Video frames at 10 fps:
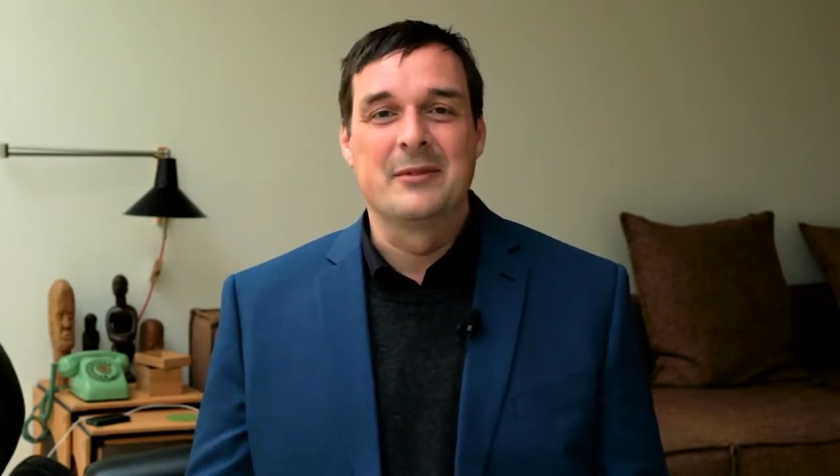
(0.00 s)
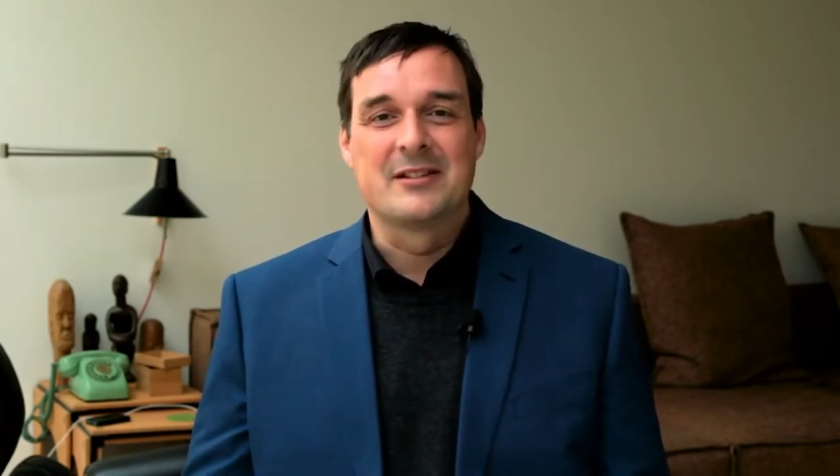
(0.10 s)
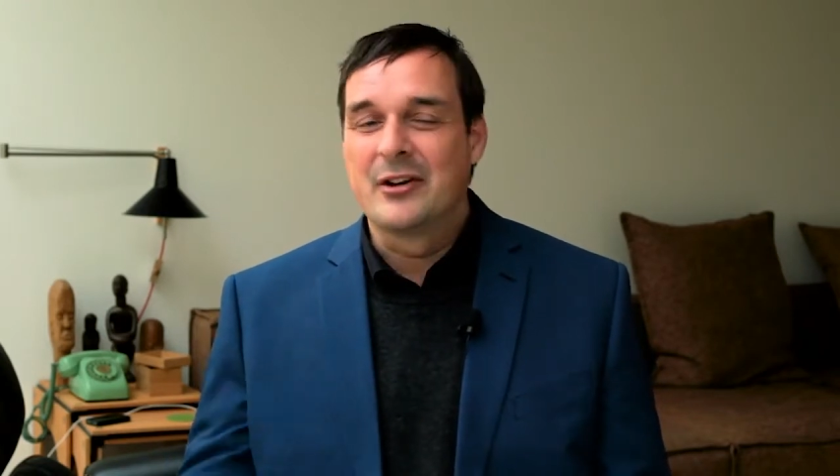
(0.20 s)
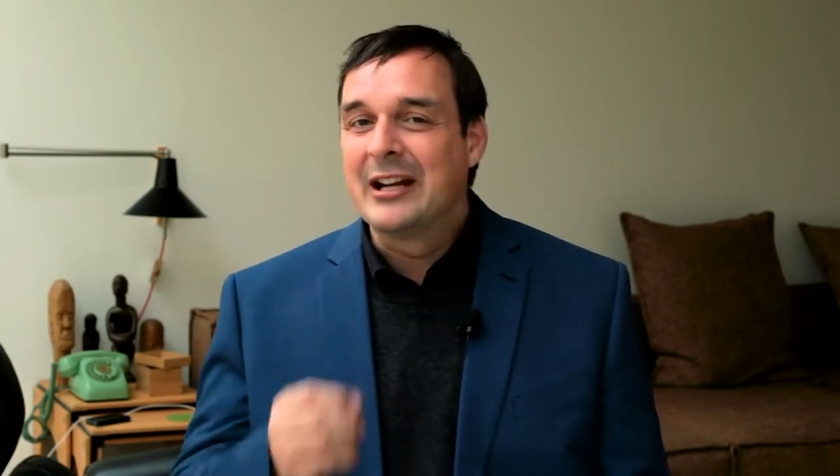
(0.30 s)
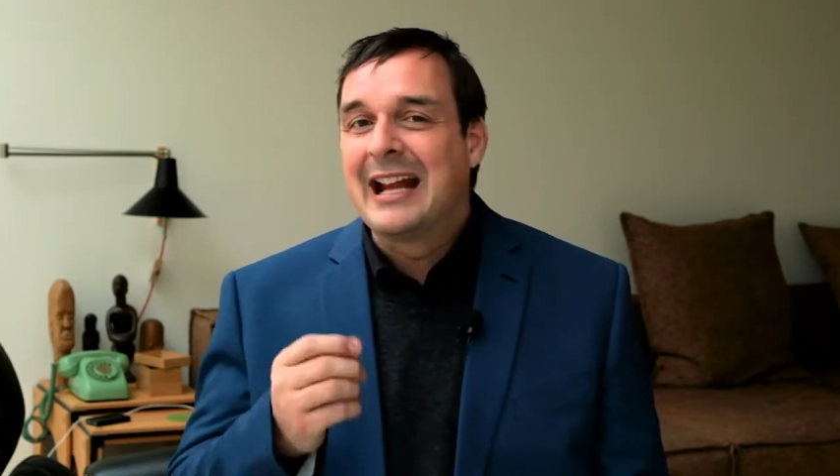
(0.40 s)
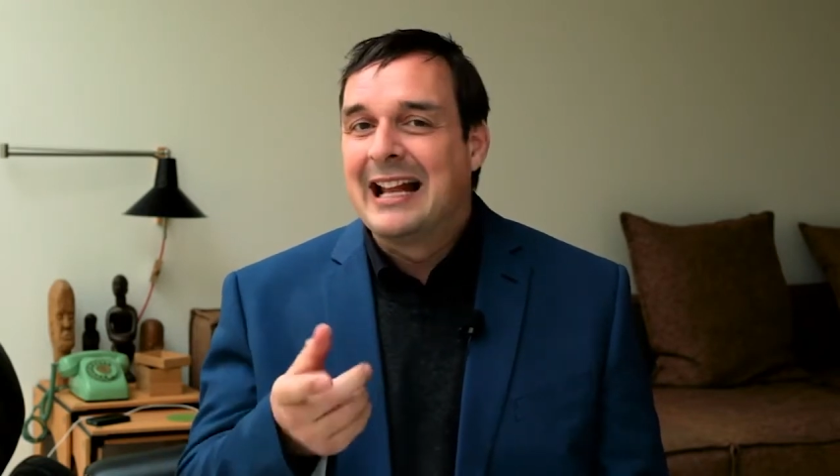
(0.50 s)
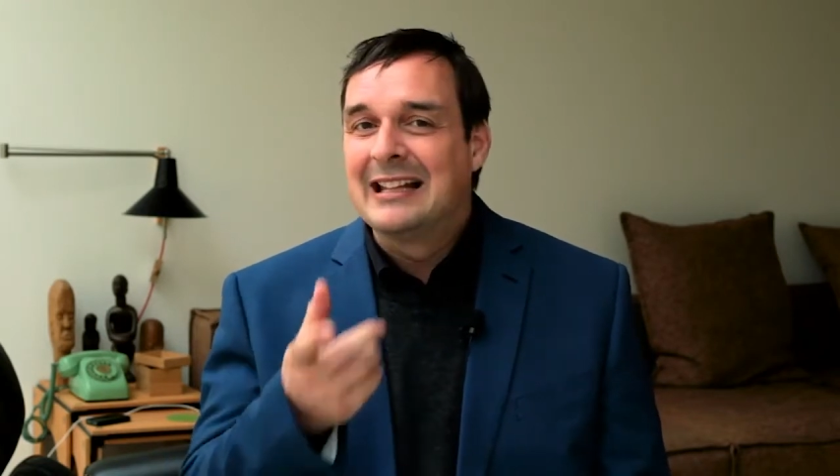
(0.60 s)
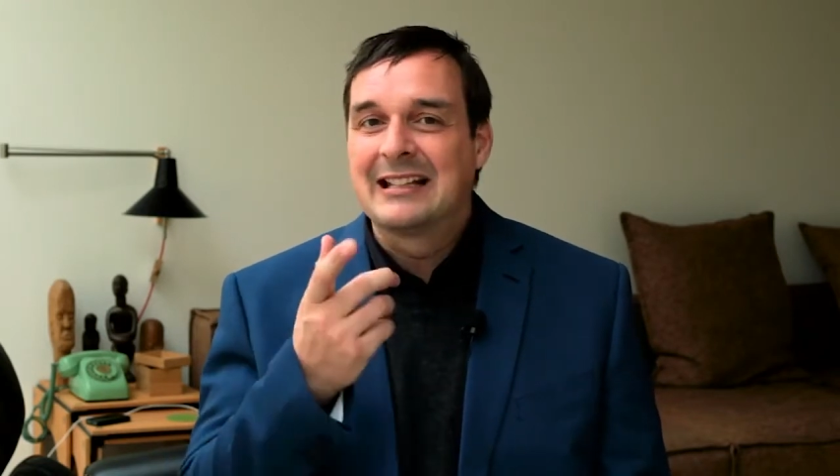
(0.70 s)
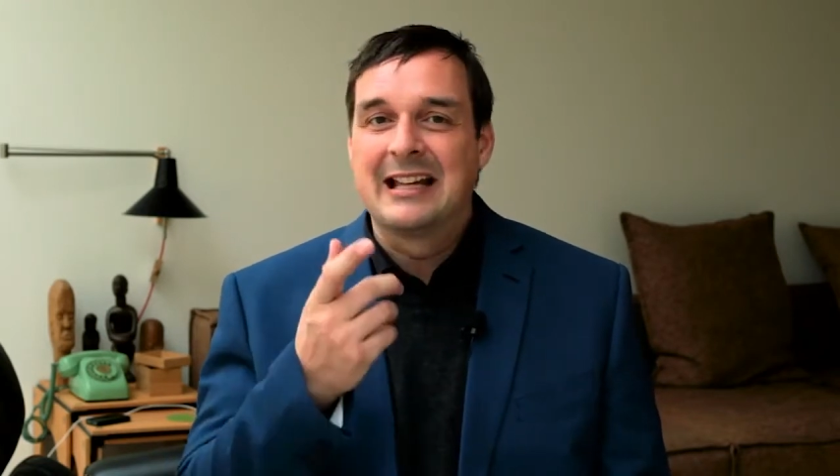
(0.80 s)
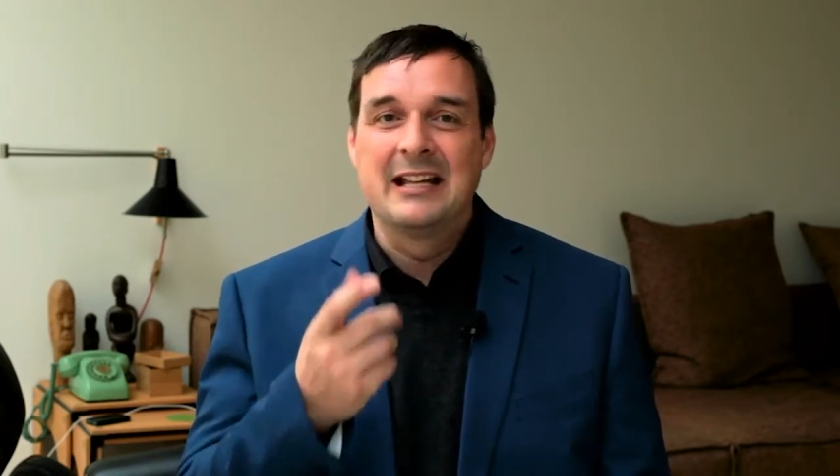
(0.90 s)
this very
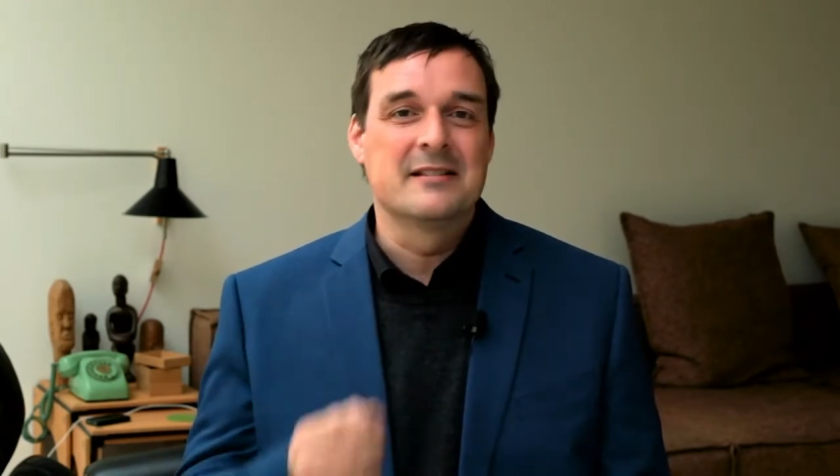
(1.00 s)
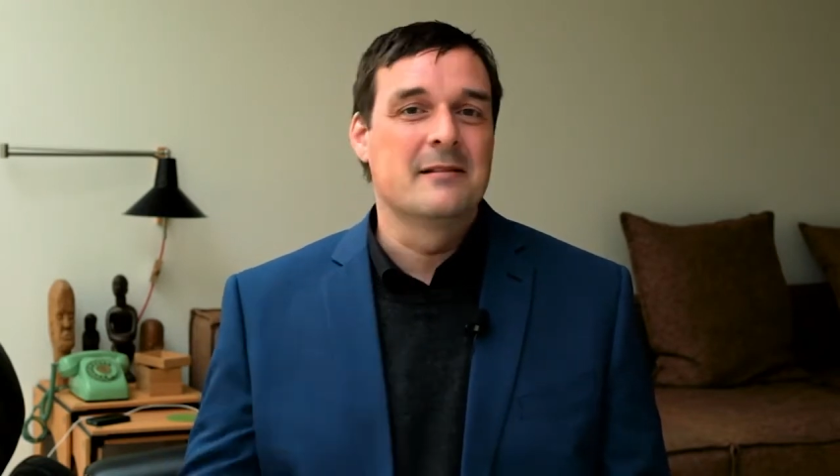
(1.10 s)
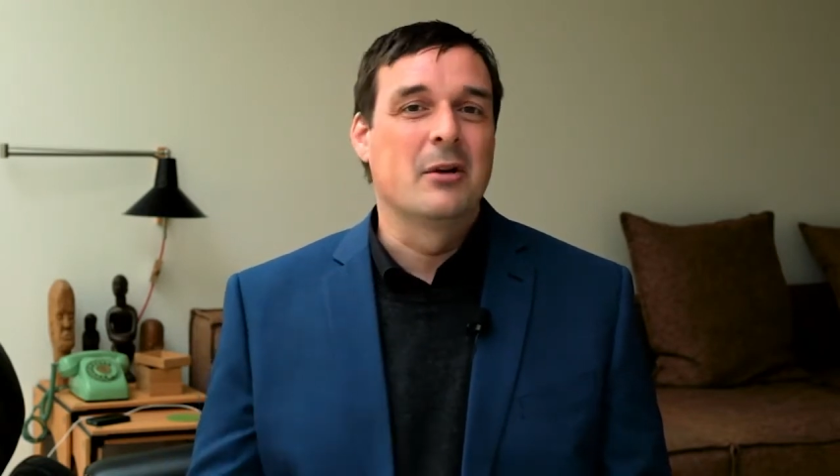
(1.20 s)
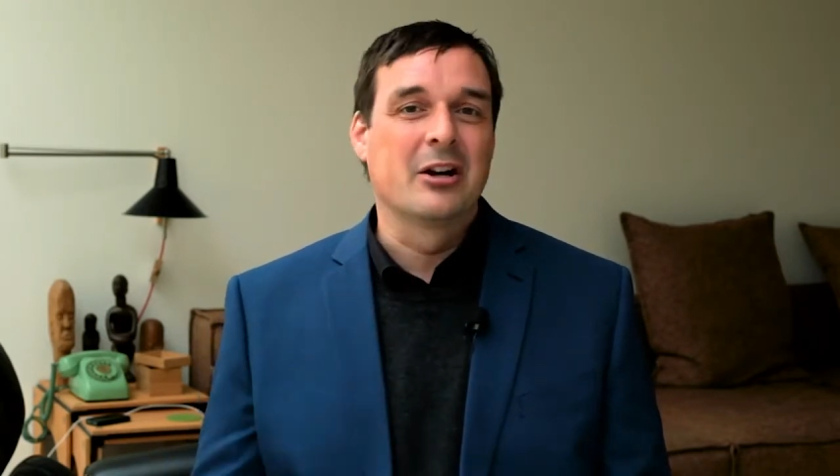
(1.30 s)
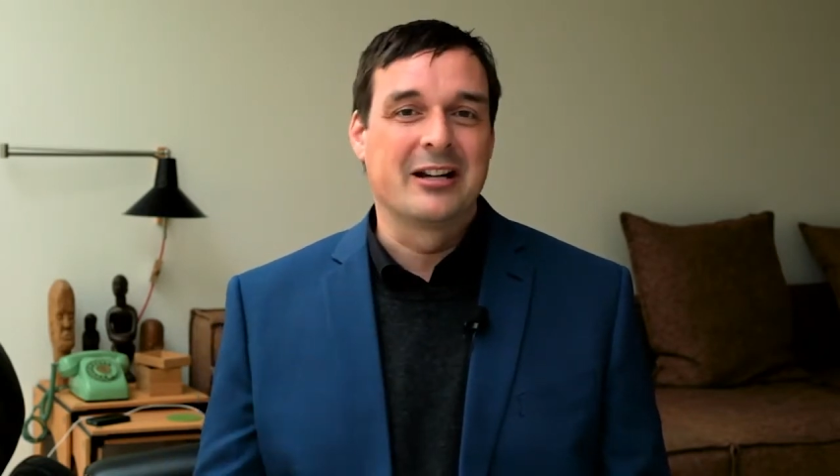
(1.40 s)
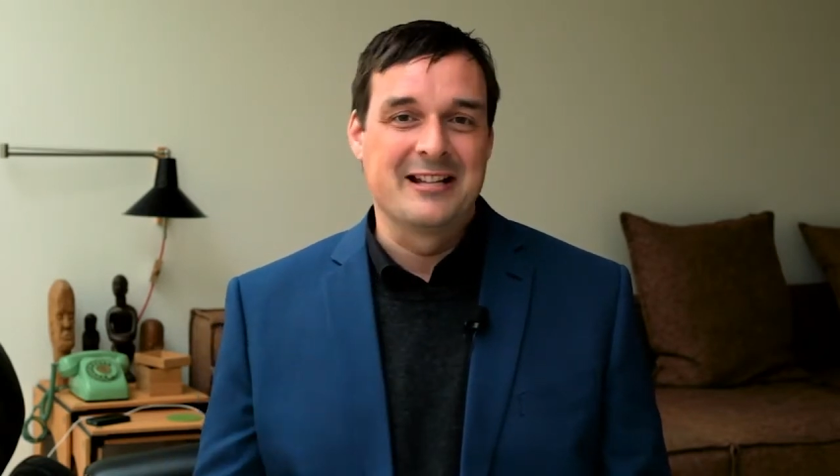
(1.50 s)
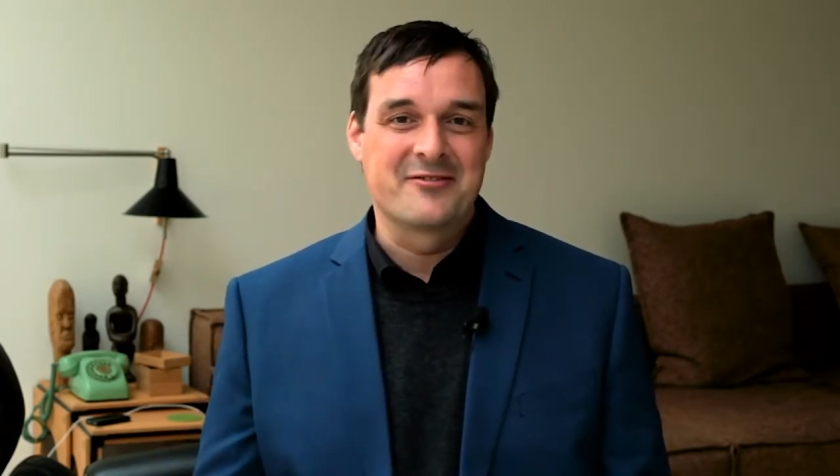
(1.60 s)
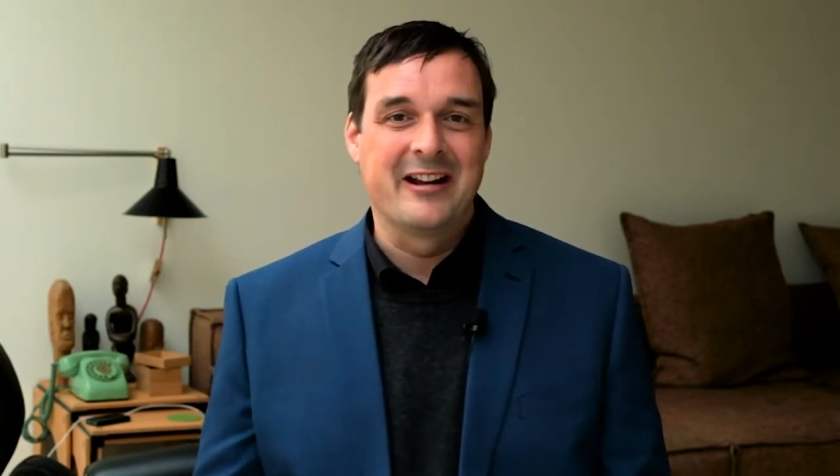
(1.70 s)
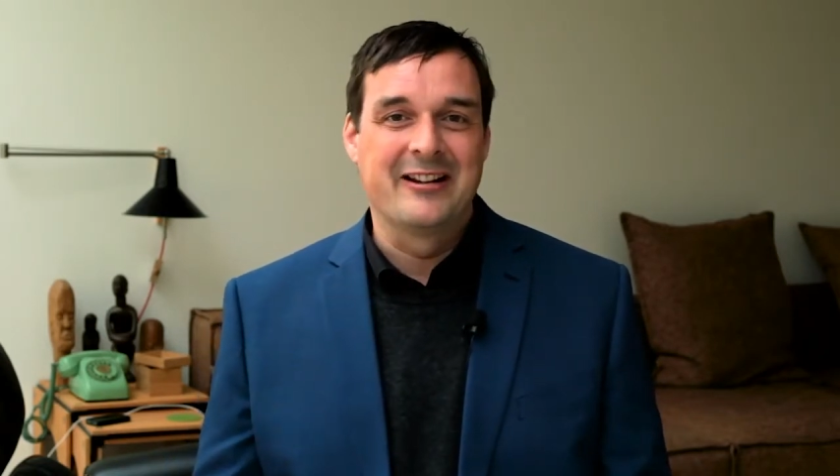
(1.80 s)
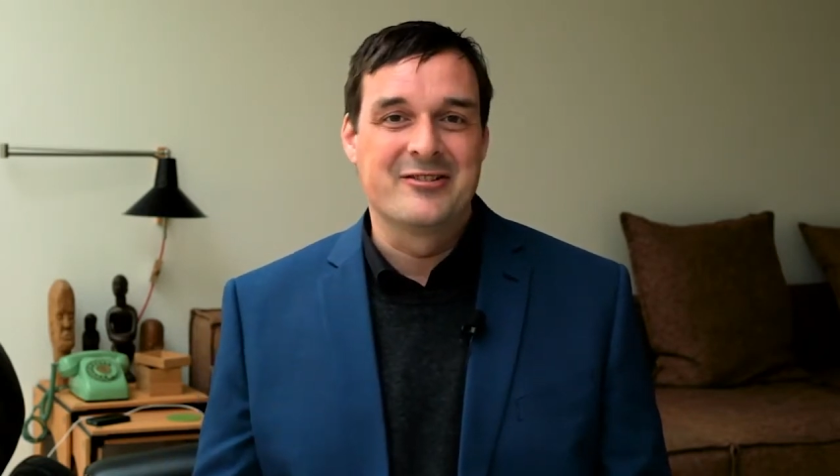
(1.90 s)
elegant marketing
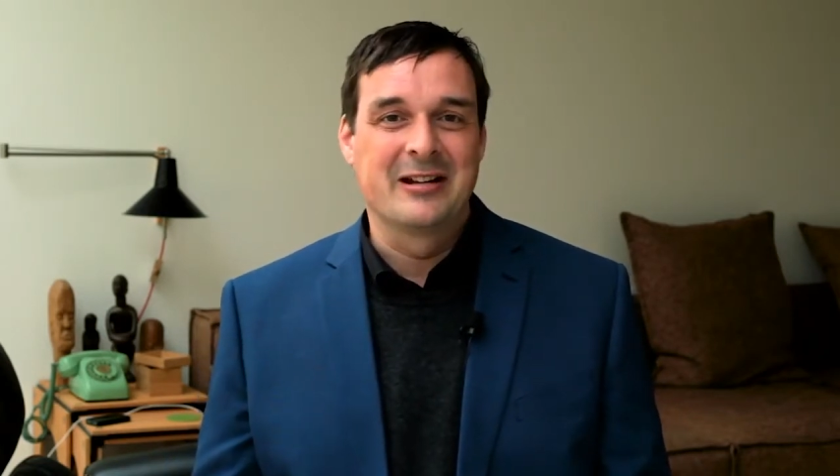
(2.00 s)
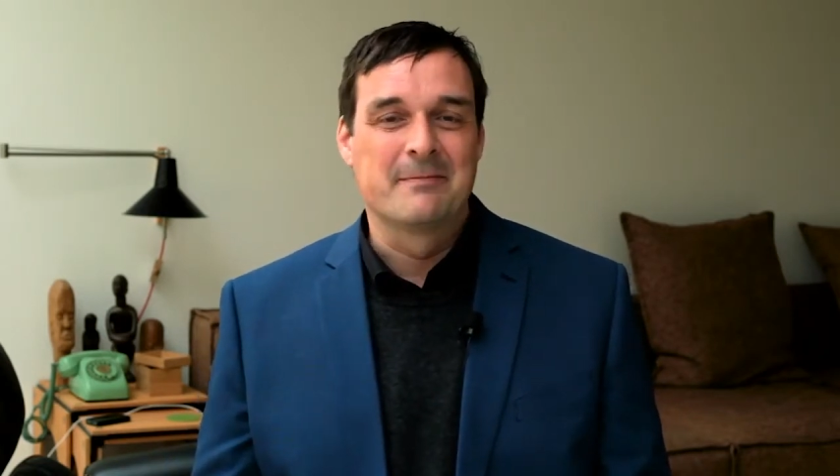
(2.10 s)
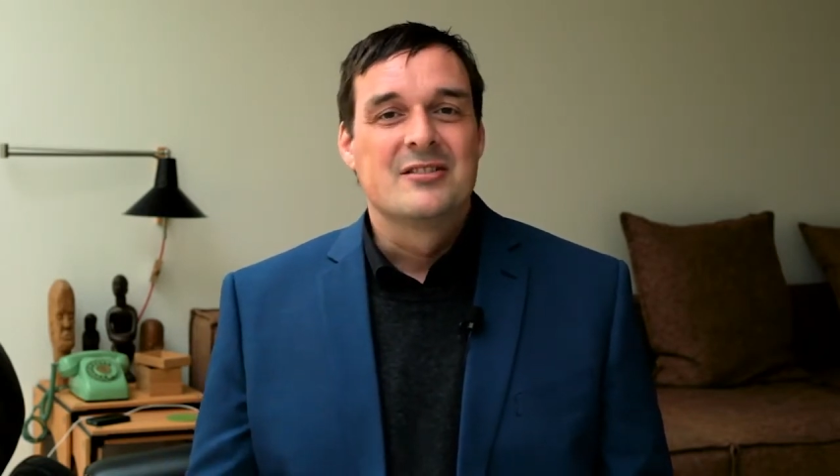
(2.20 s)
strategy.